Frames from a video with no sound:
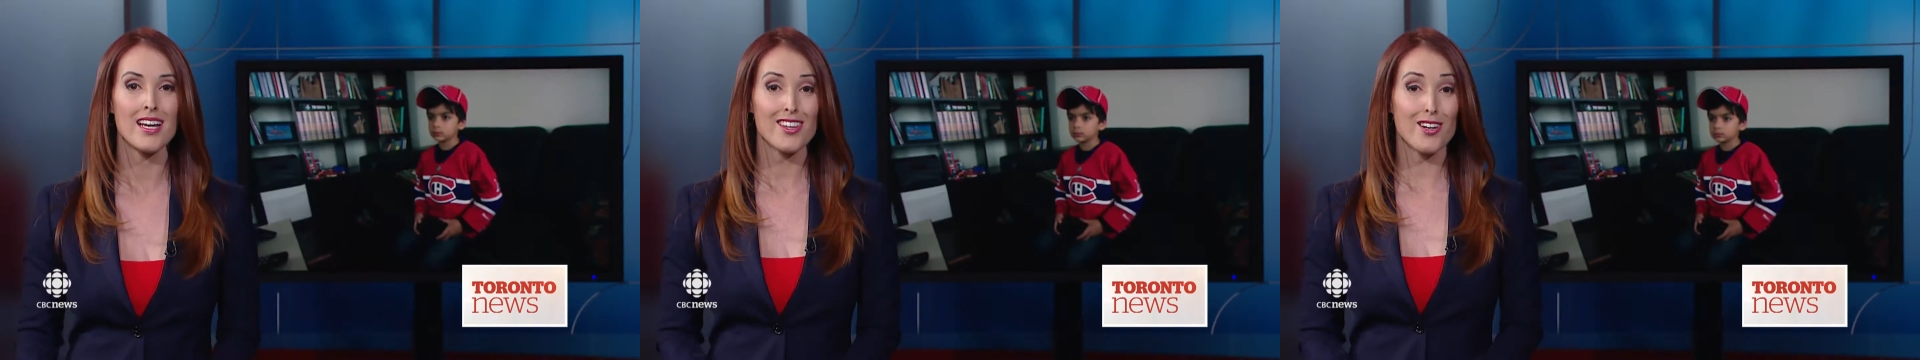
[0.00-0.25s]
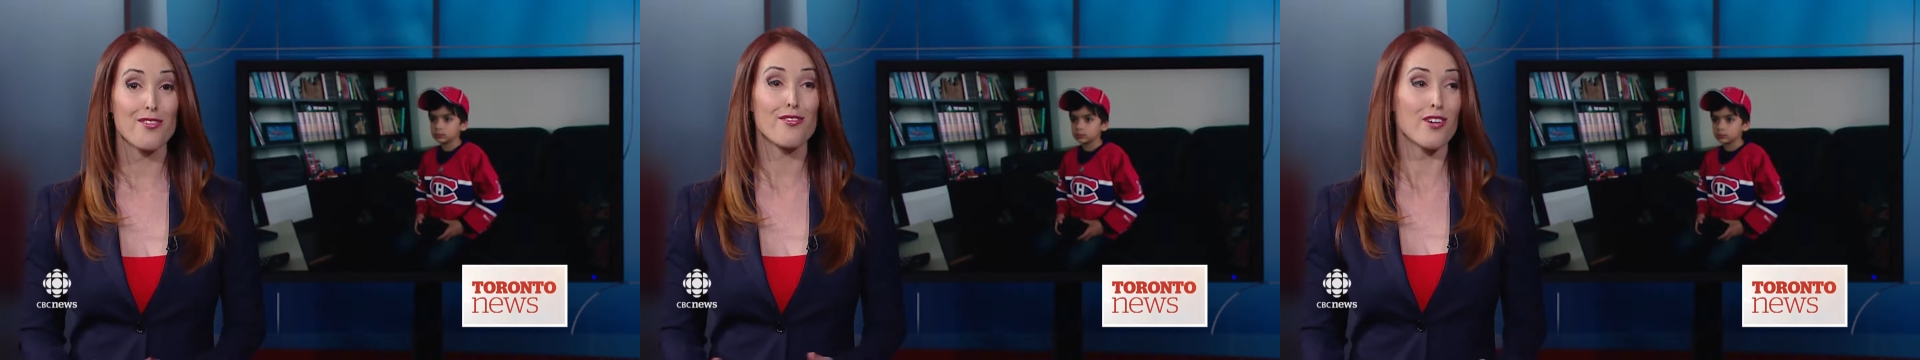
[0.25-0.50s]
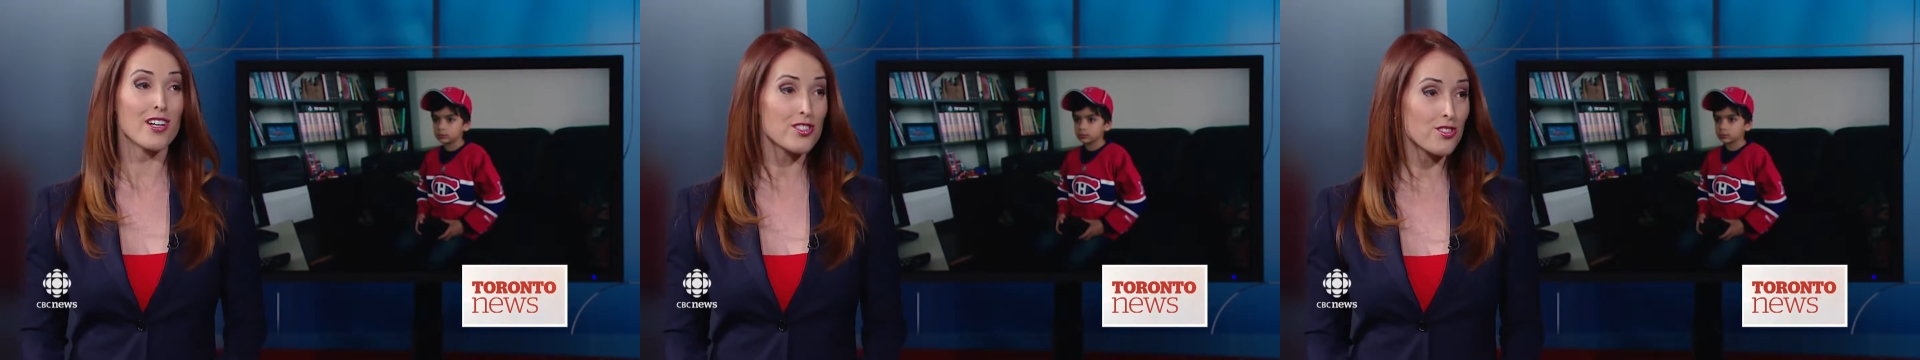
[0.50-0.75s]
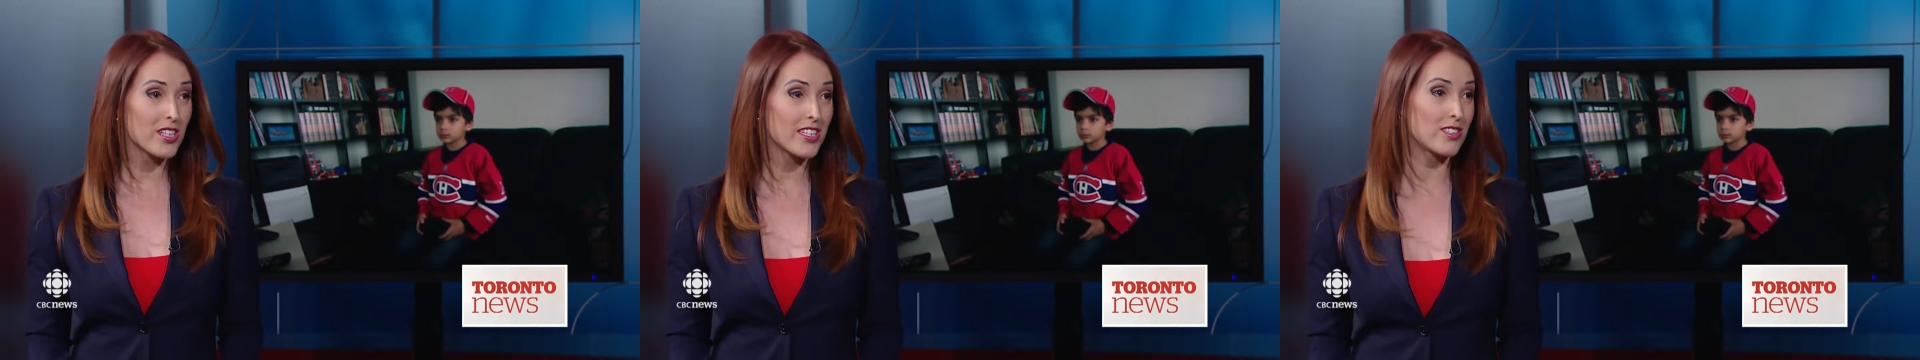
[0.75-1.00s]
They're
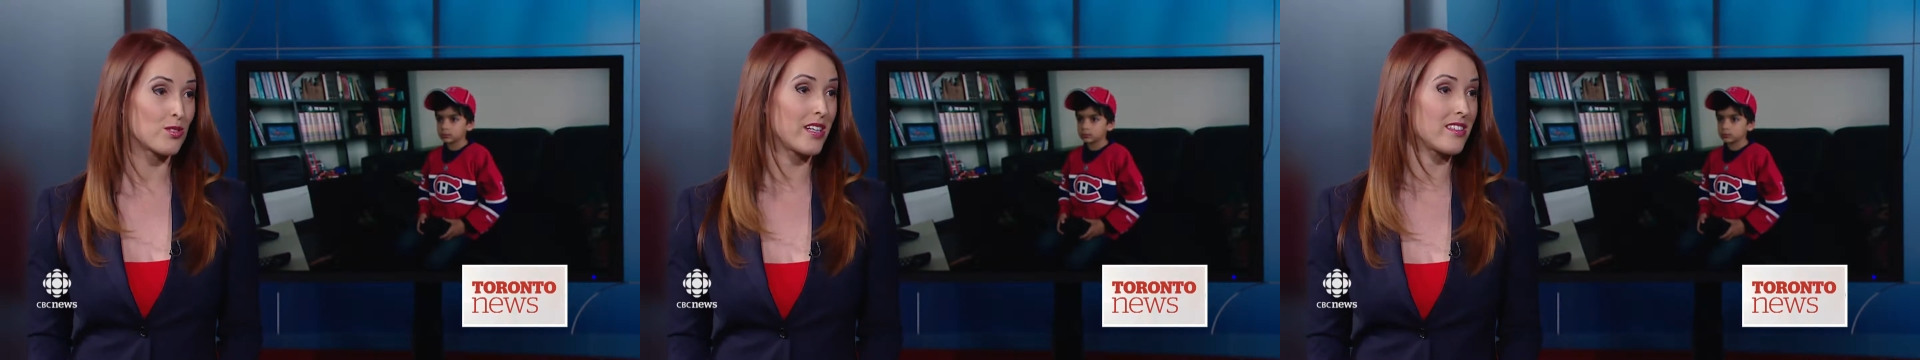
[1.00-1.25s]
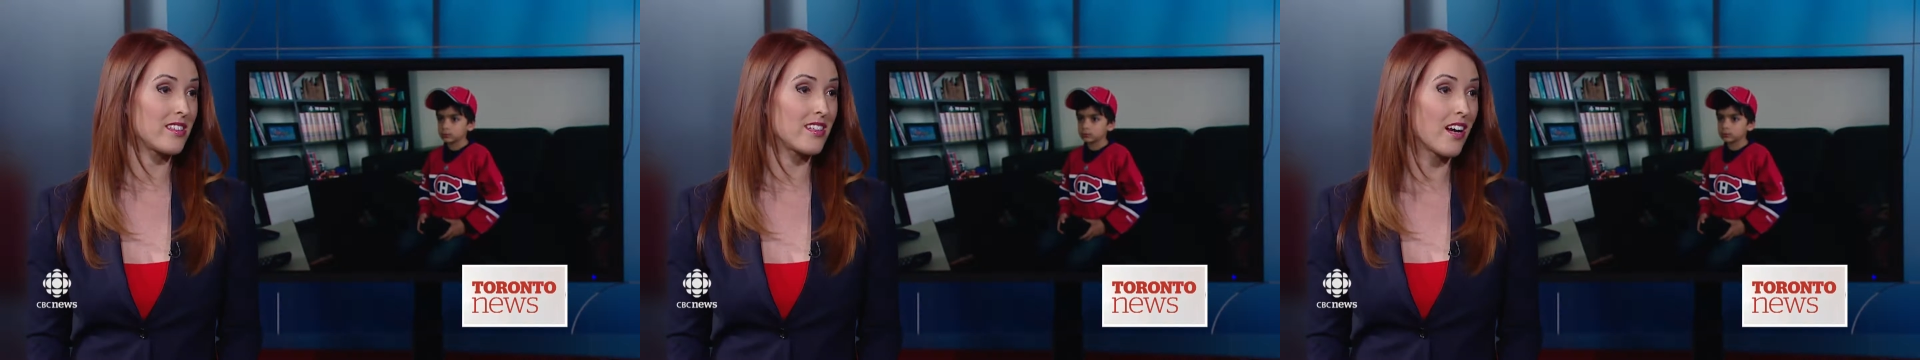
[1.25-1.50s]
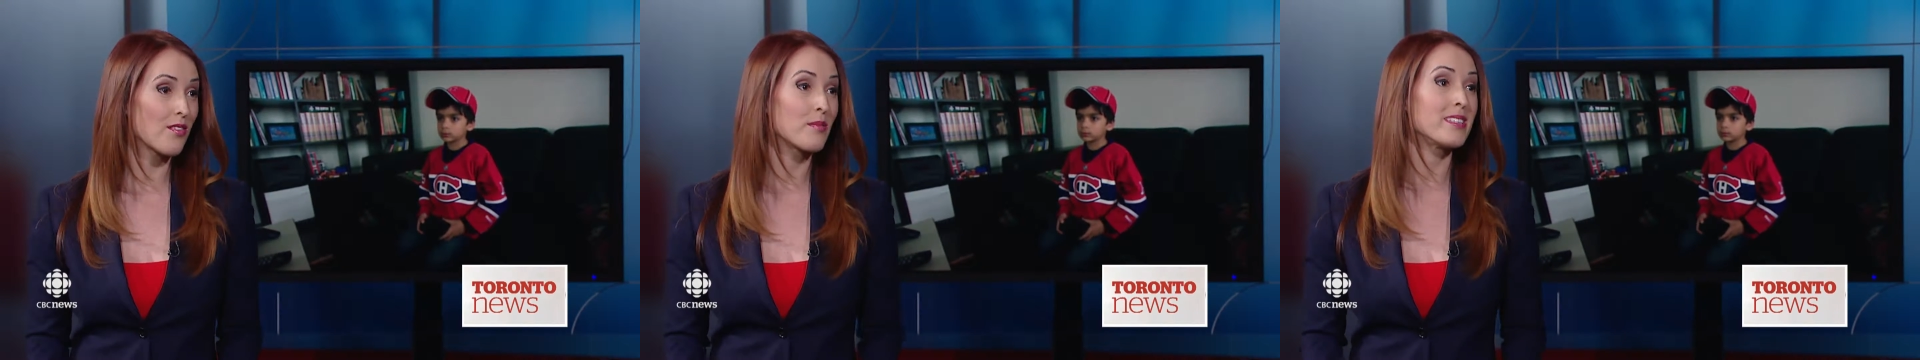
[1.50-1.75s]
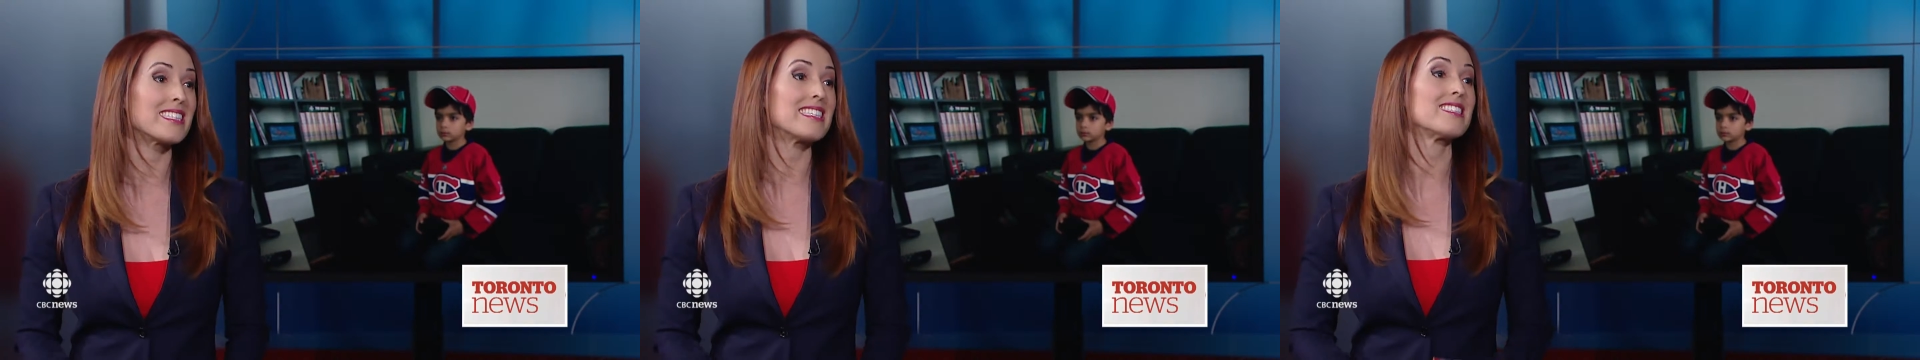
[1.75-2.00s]
frustrated, Dwight, that the
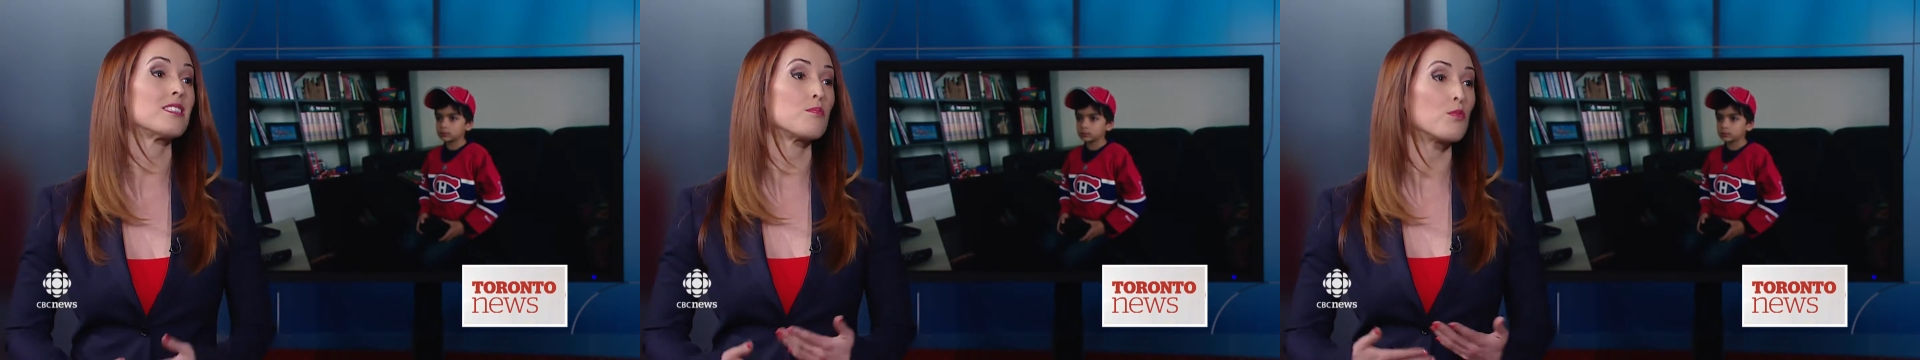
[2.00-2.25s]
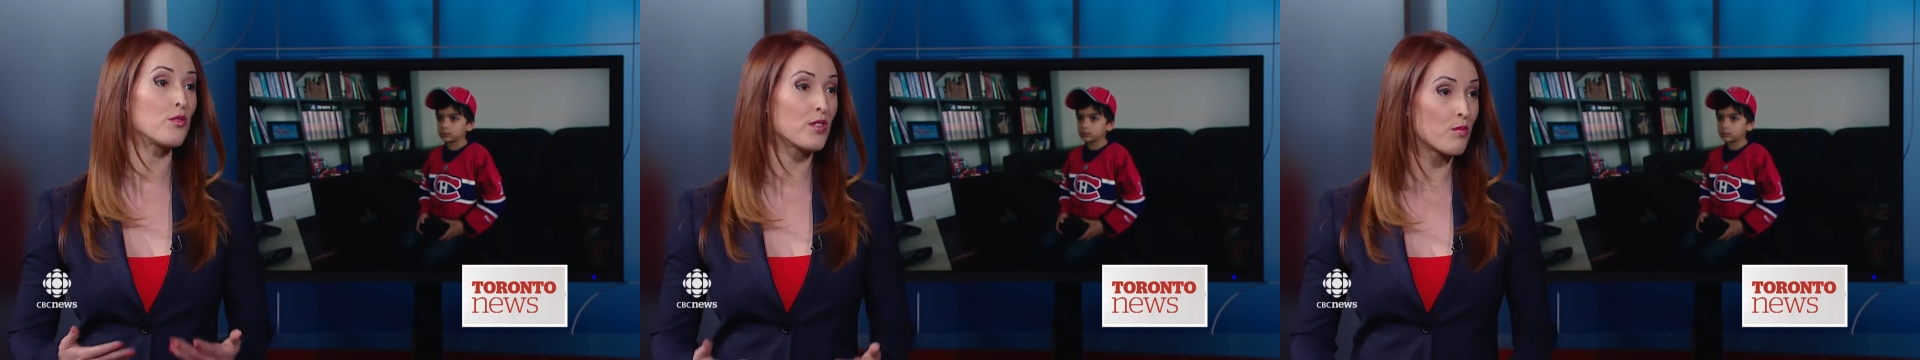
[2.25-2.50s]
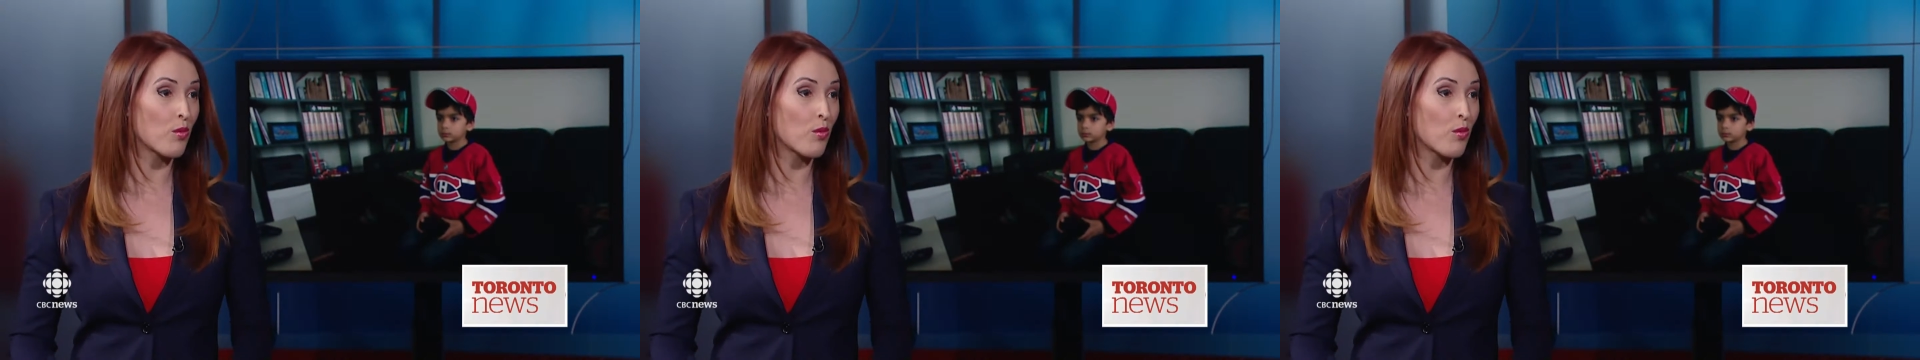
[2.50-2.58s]
government isn't moving